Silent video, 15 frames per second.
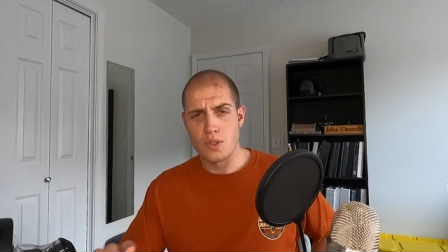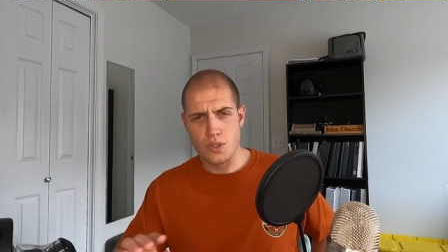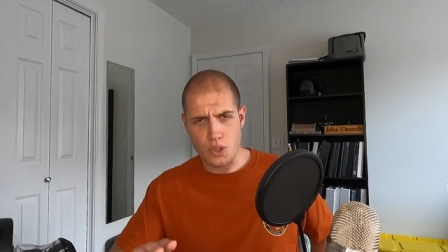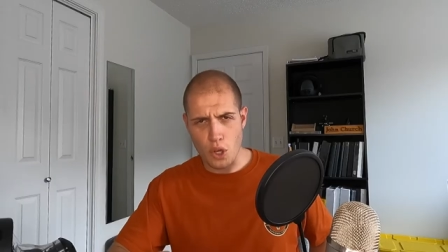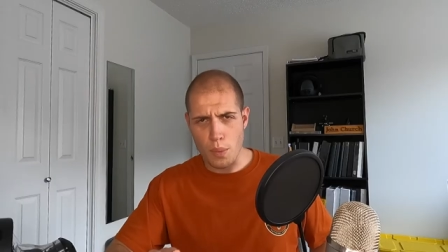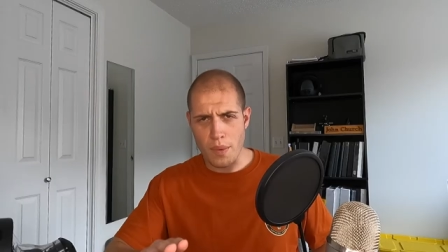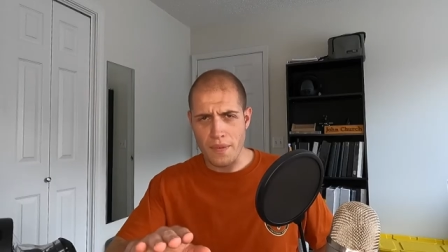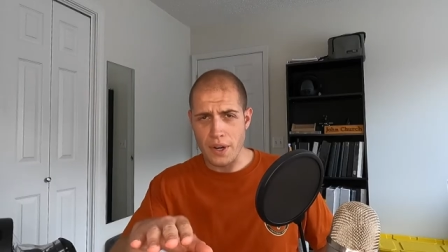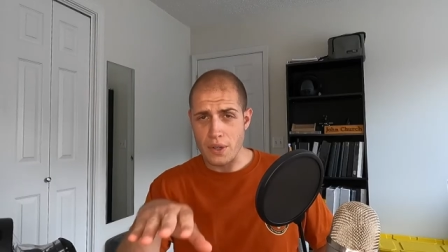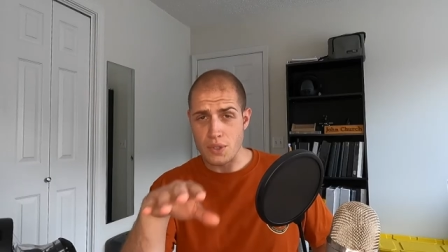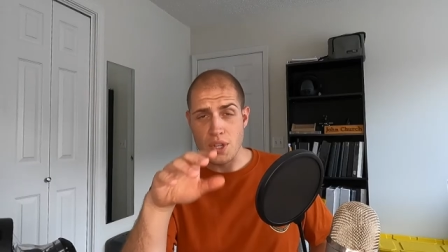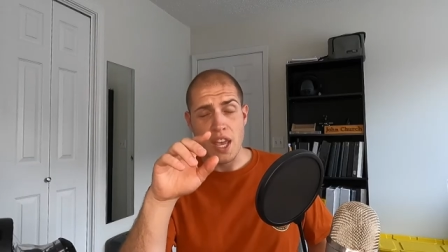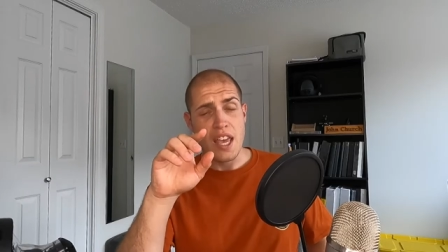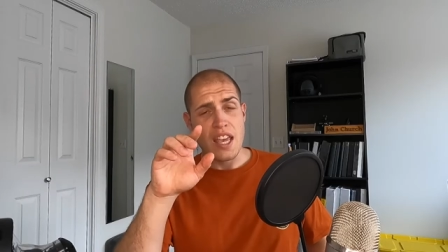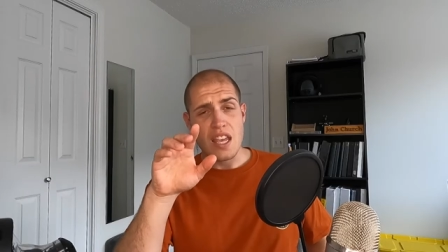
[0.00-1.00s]

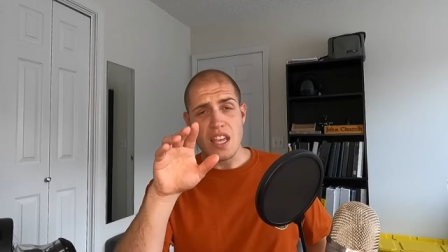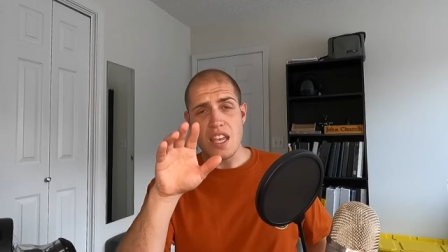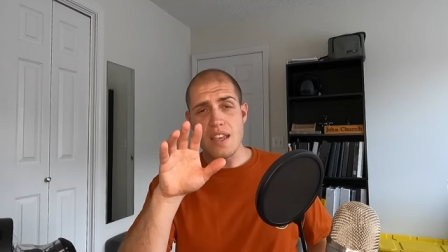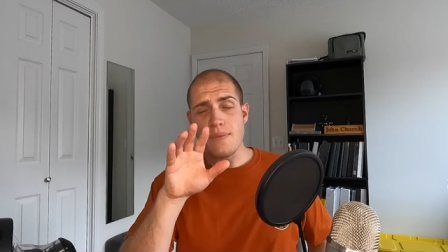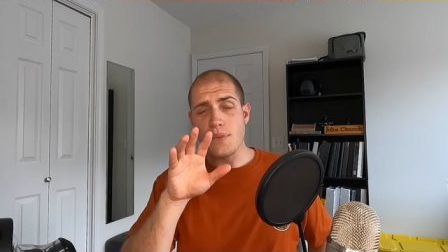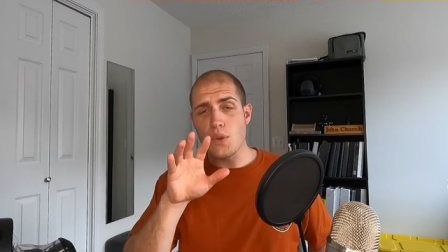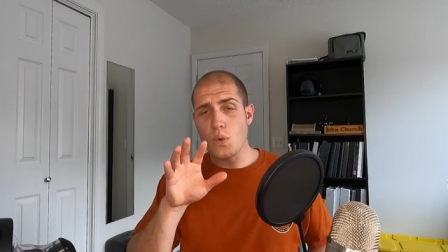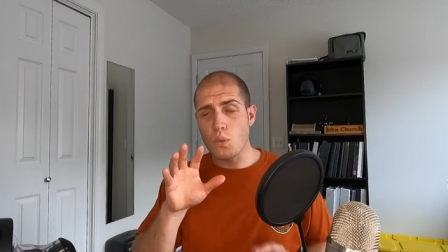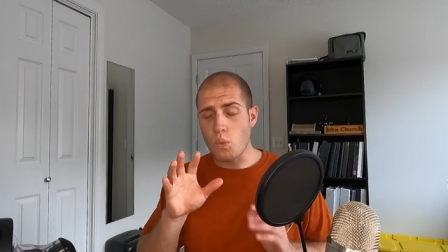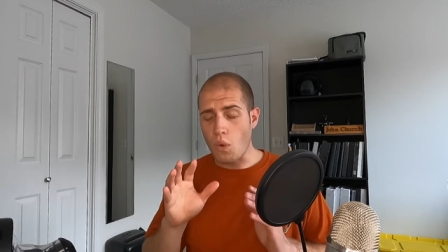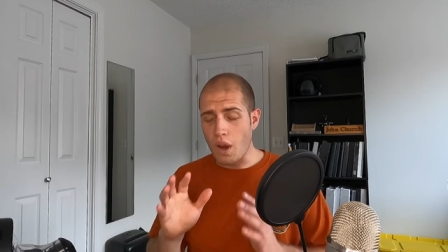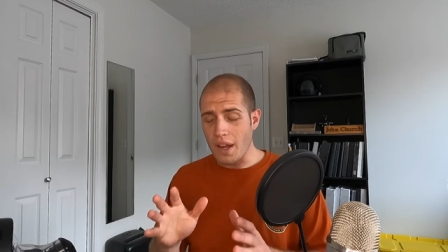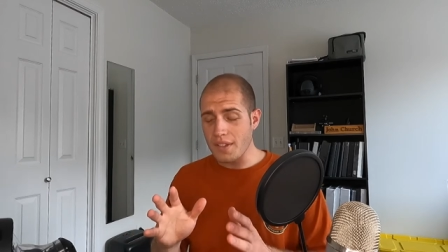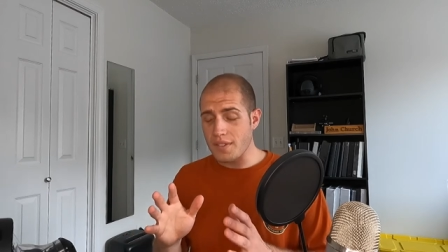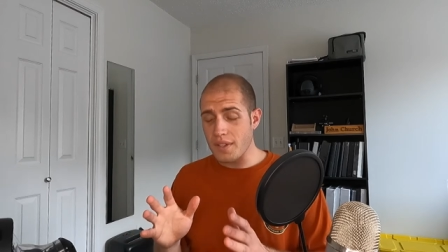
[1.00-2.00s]
Scubaverse, if you
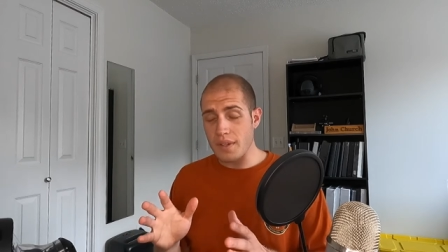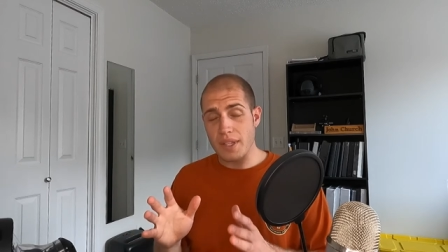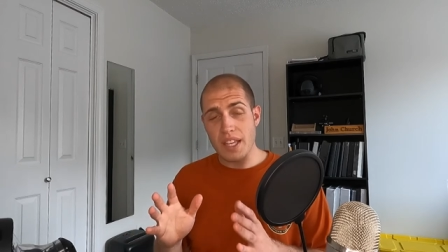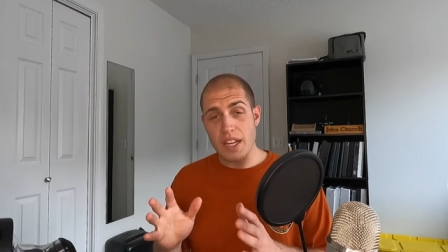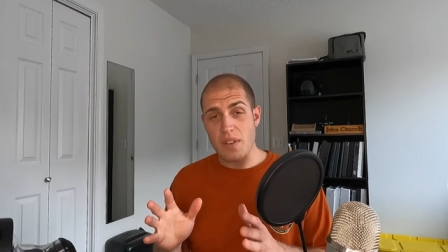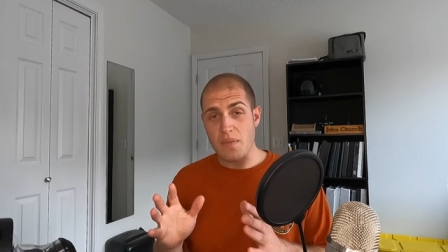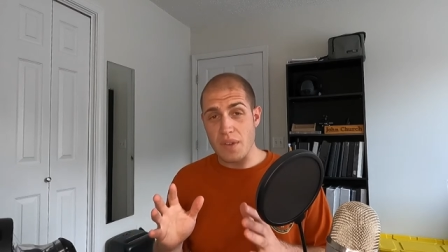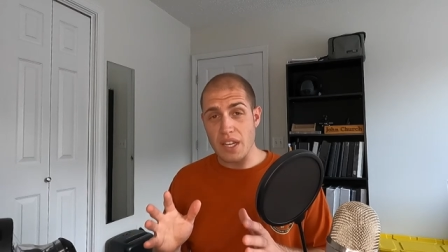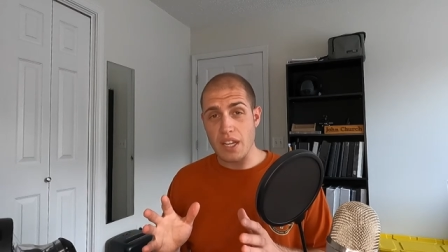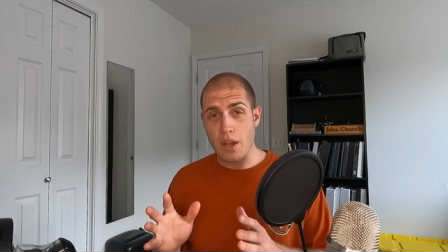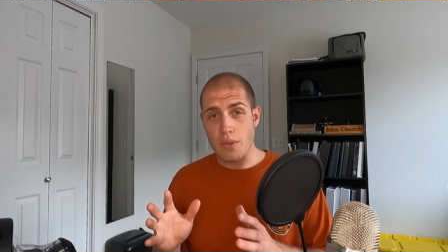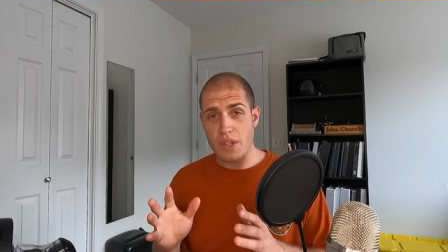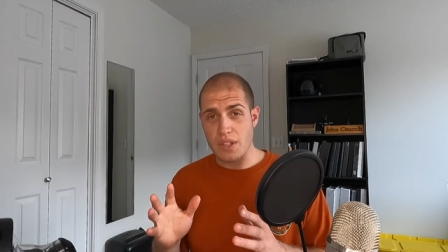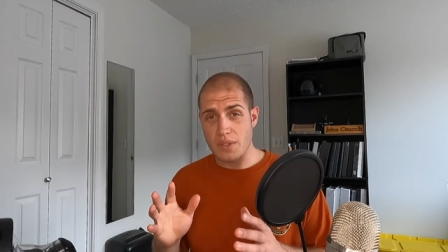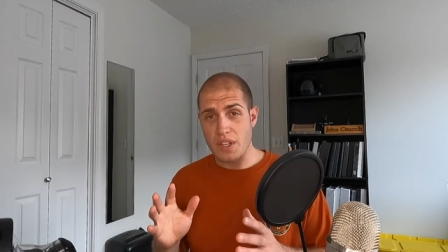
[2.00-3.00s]
want to get a
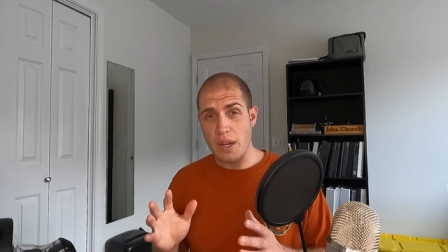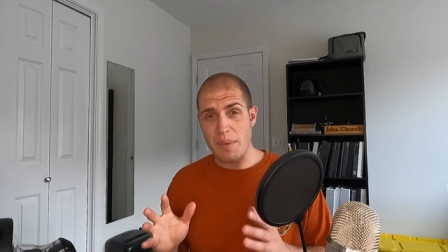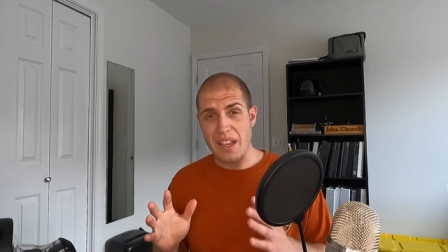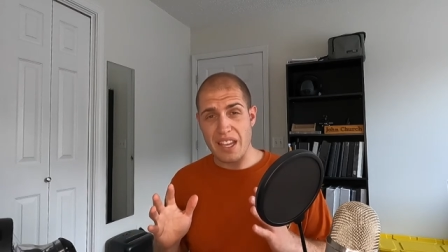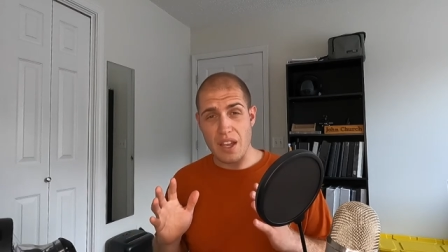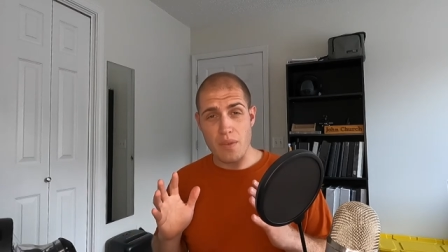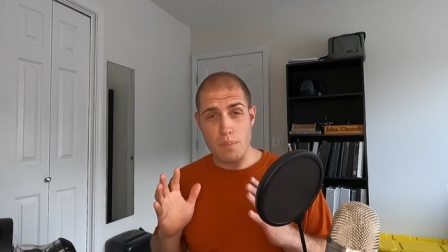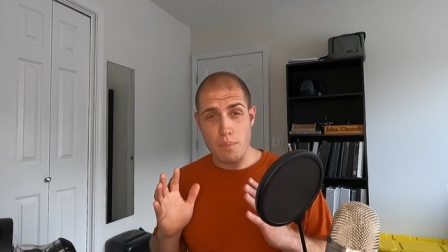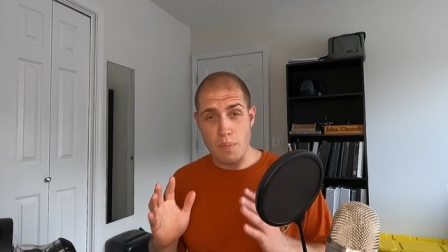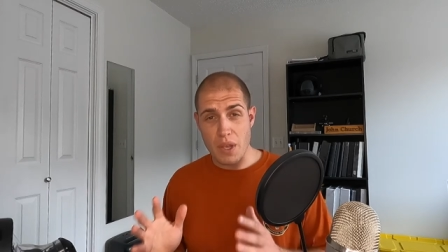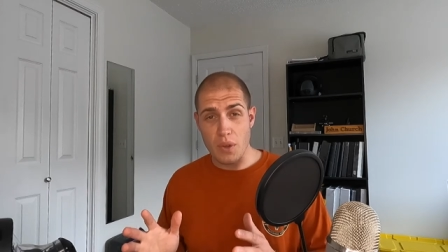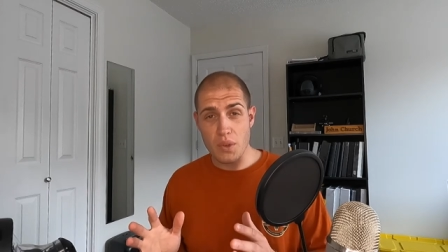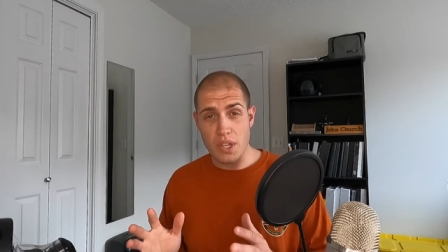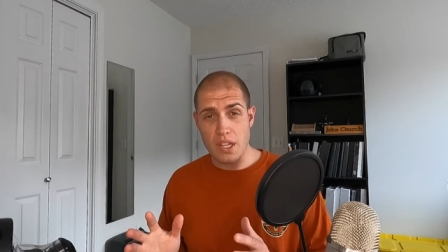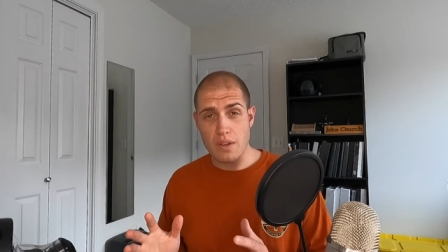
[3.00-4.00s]
video that's gonna make 1
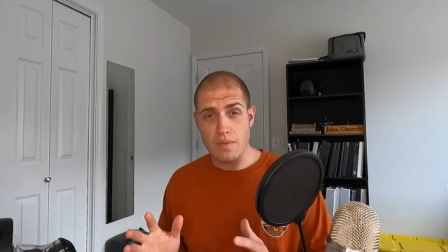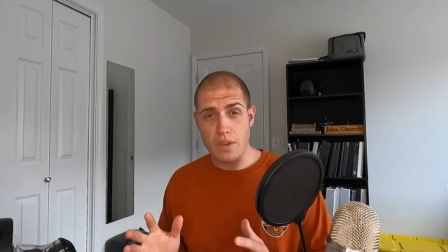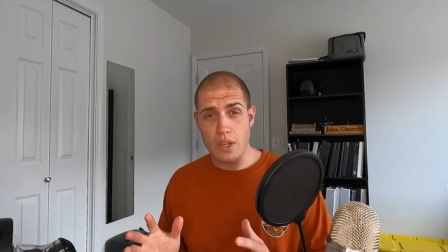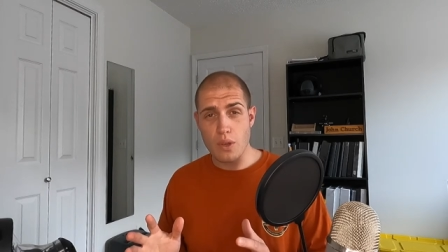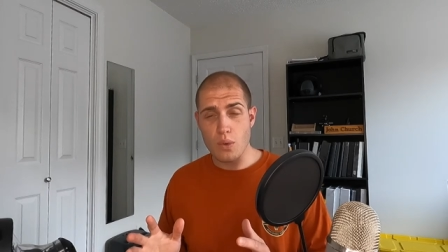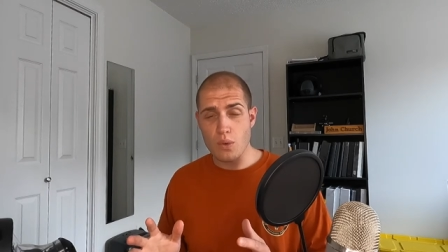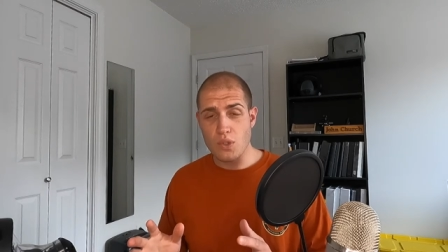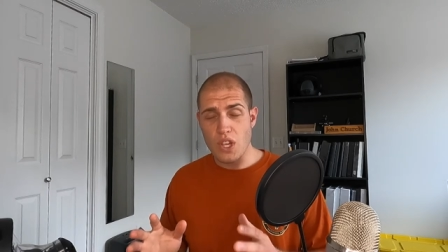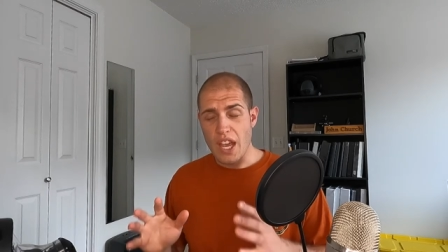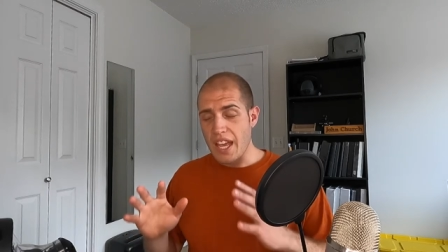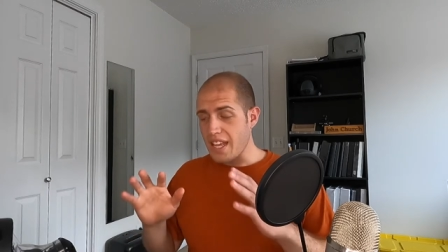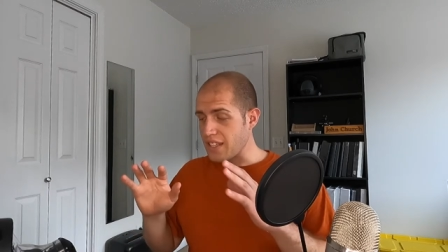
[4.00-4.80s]
million views,